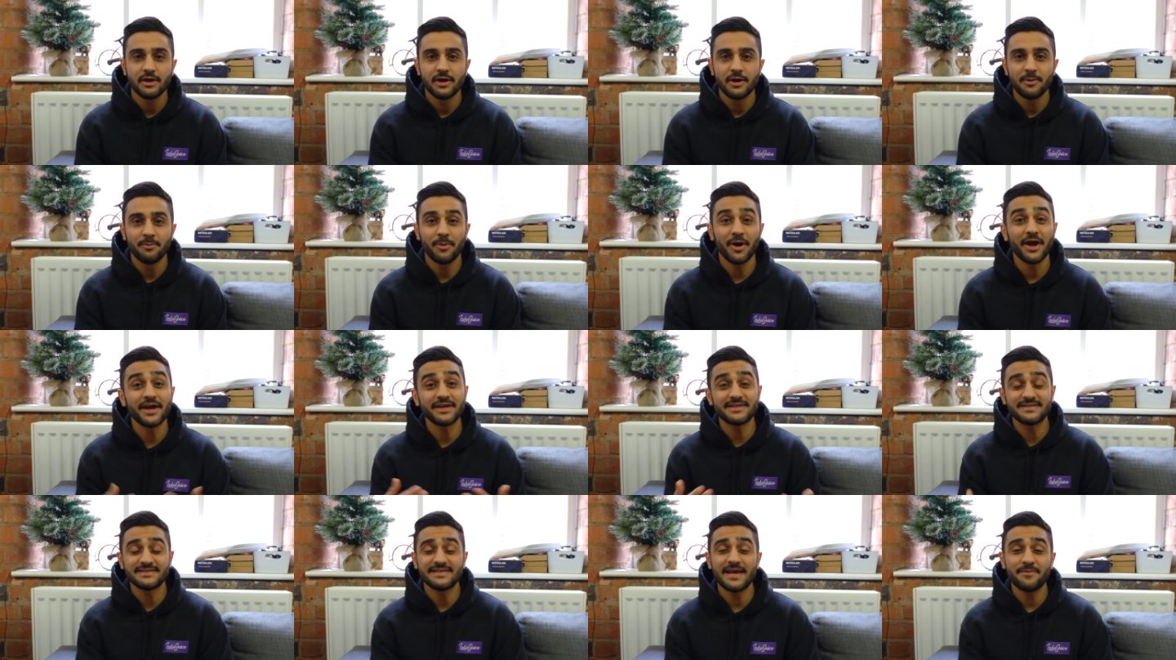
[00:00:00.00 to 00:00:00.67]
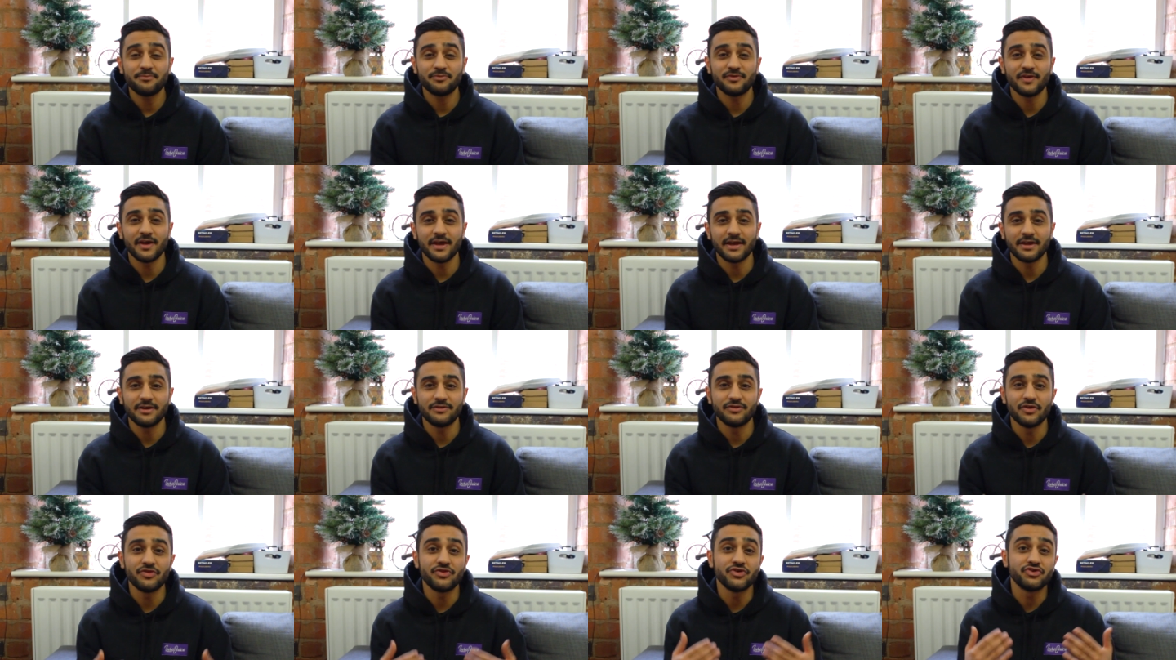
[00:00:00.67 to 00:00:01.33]
By accepting
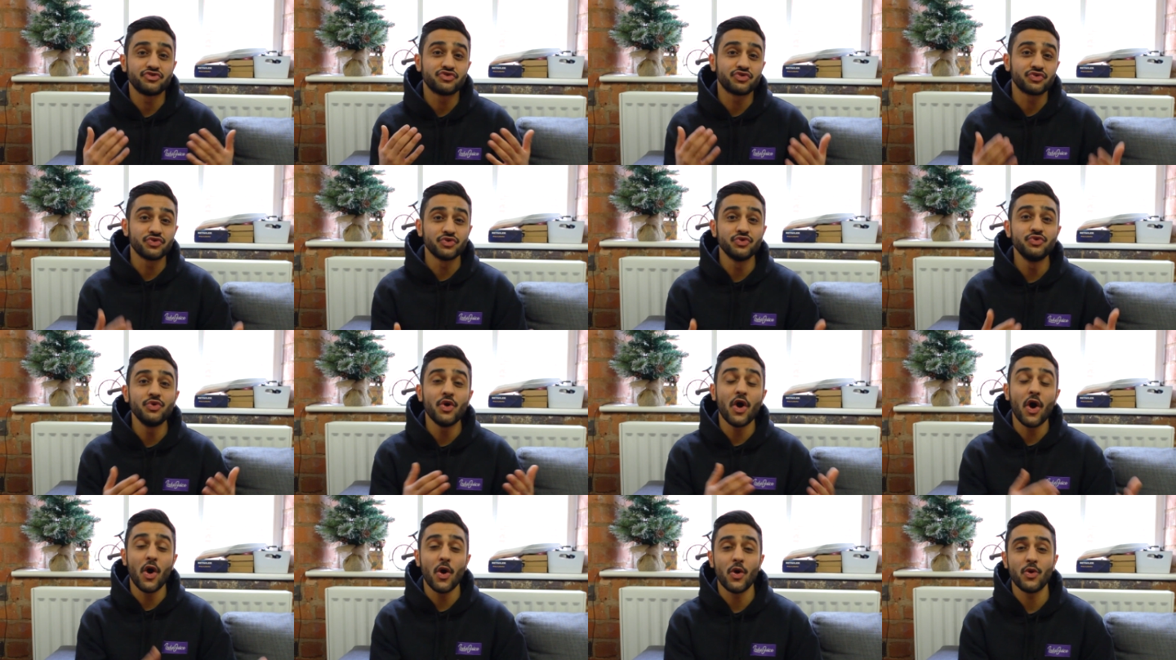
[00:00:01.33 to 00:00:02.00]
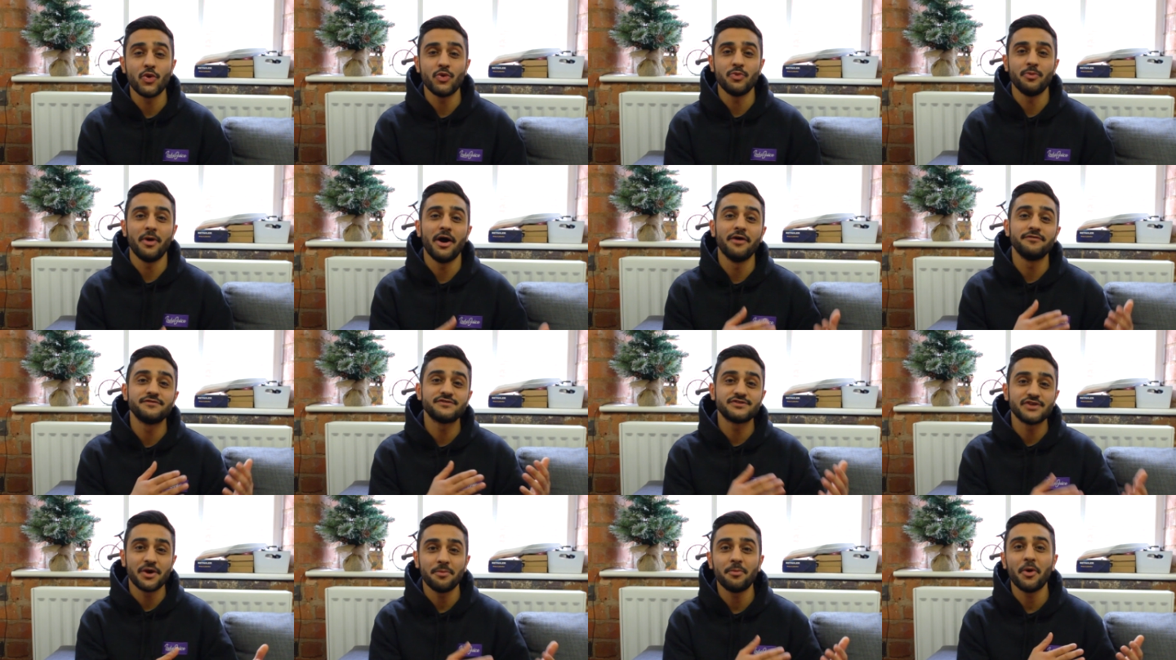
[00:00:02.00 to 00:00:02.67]
that the true home of
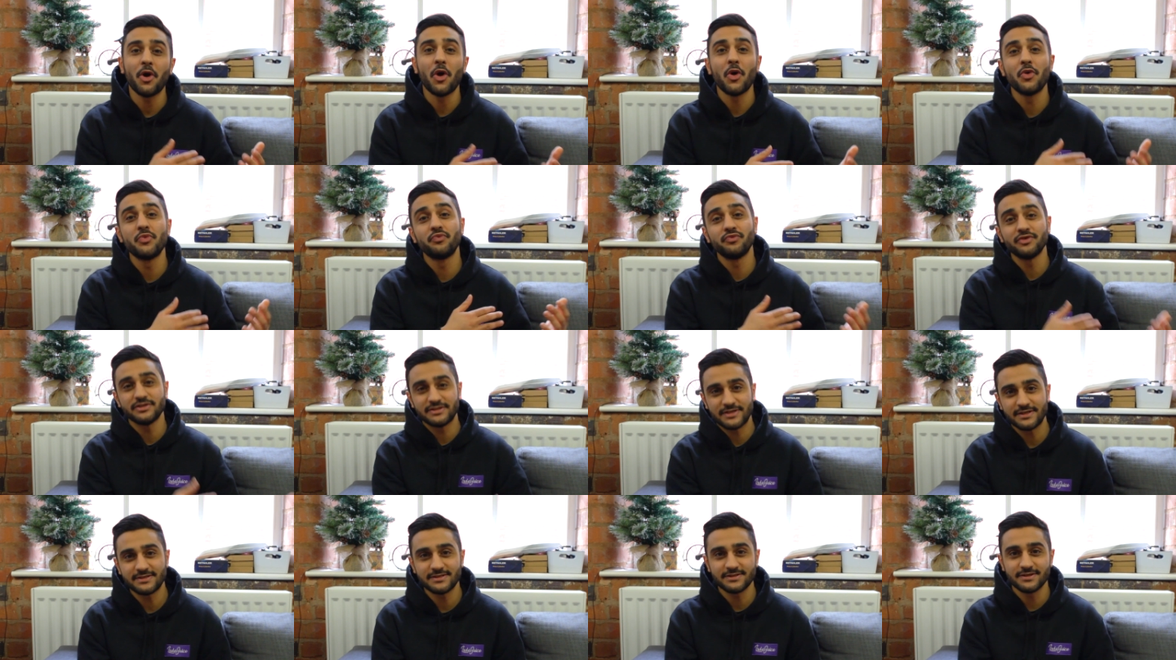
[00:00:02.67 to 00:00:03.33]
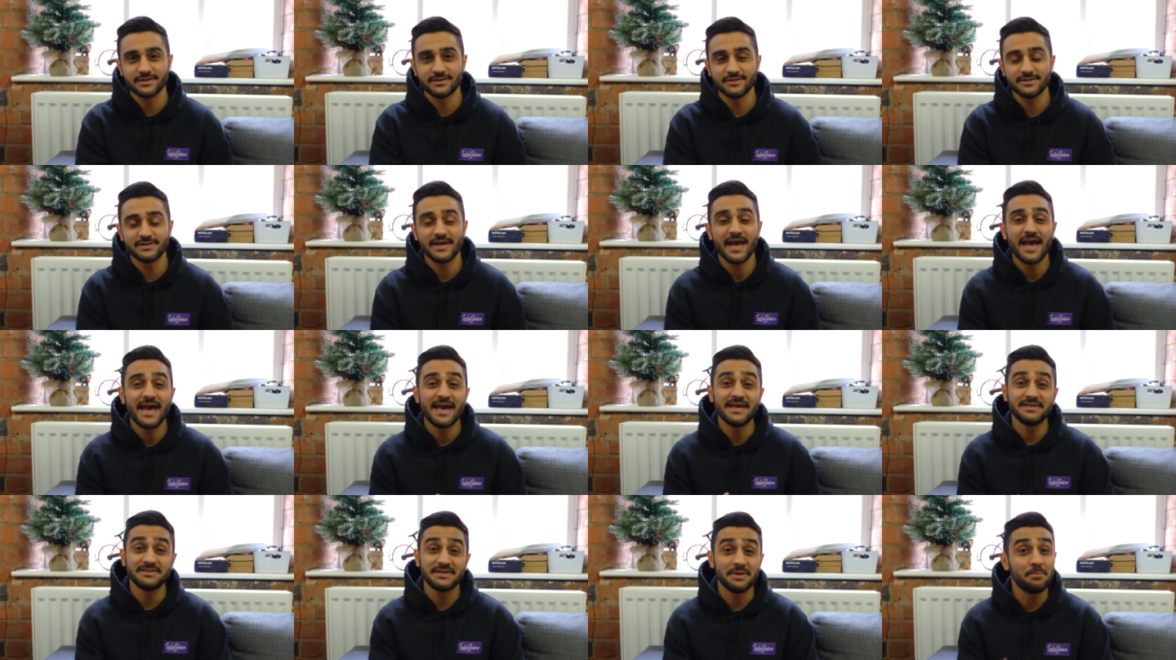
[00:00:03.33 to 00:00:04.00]
sub-ohm resistance
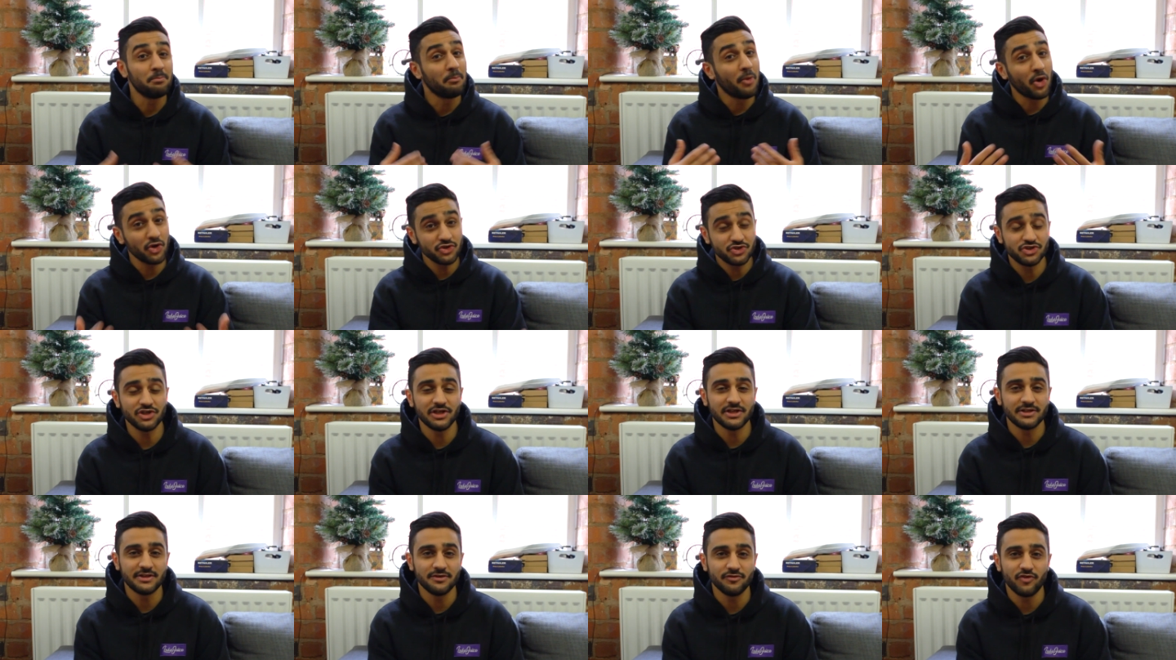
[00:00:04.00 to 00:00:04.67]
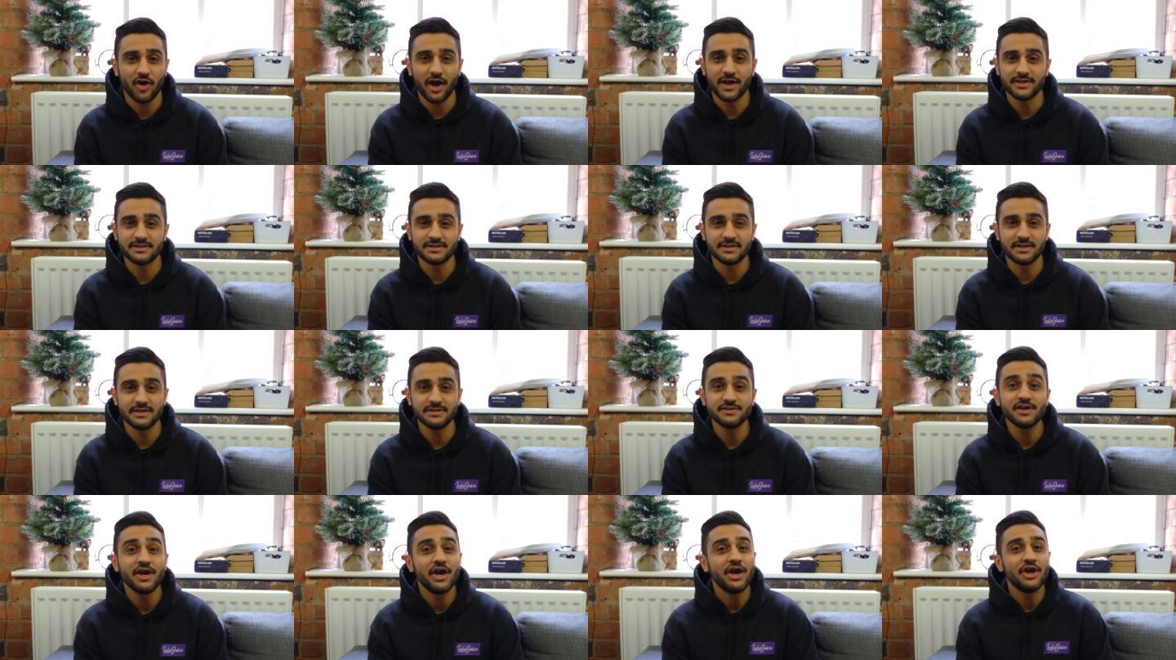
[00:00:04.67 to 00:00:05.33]
is in modular devices,